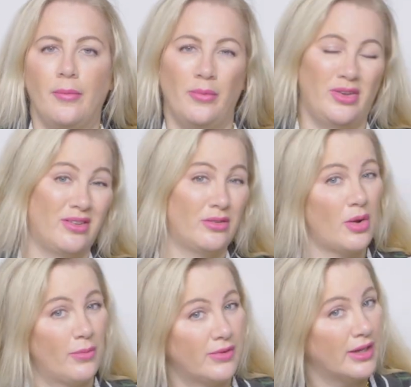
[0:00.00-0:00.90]
which is a
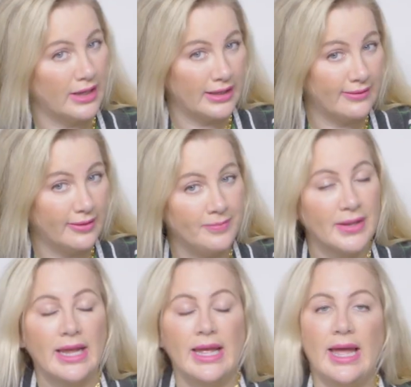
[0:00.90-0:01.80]
type of skin cancer,
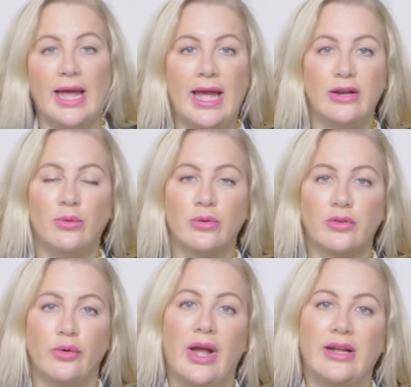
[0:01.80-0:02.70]
and
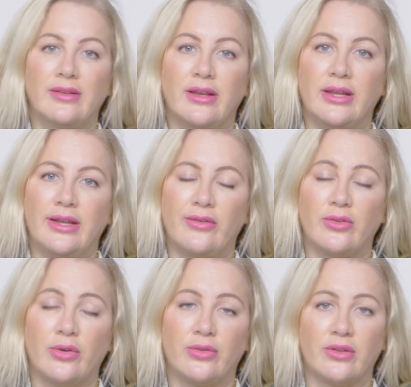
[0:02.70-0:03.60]
also actinic
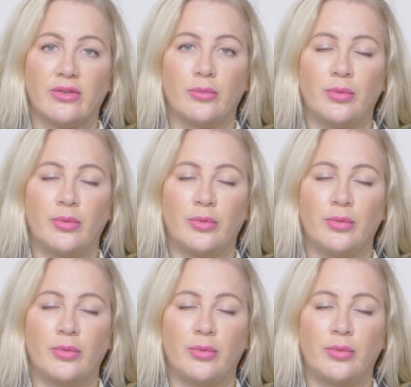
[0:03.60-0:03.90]
keratosis,